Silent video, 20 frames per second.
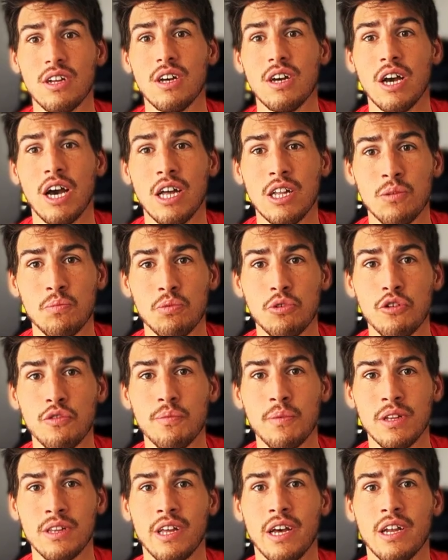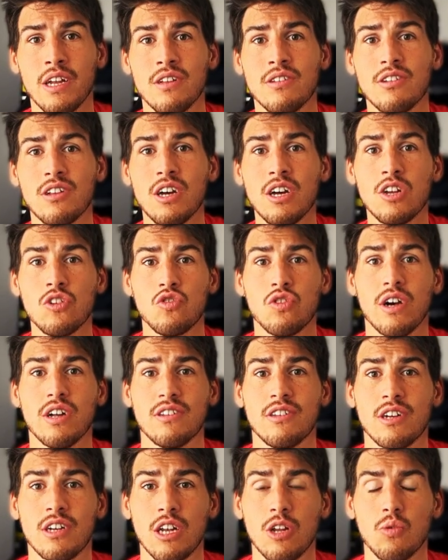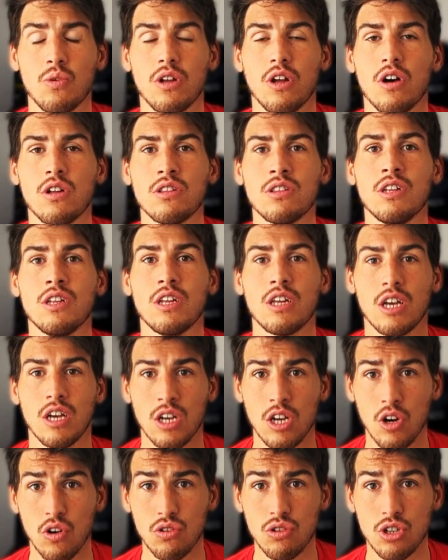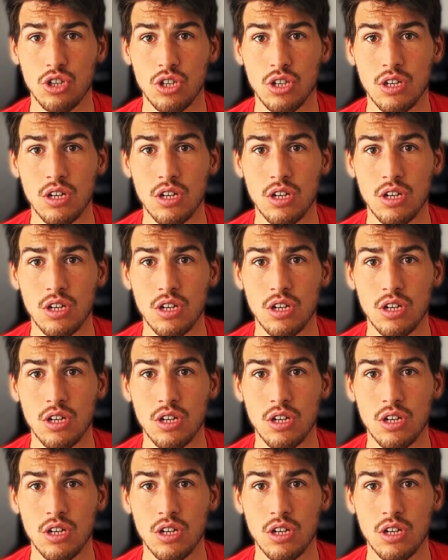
and improve my tennis drastically without needing a coach.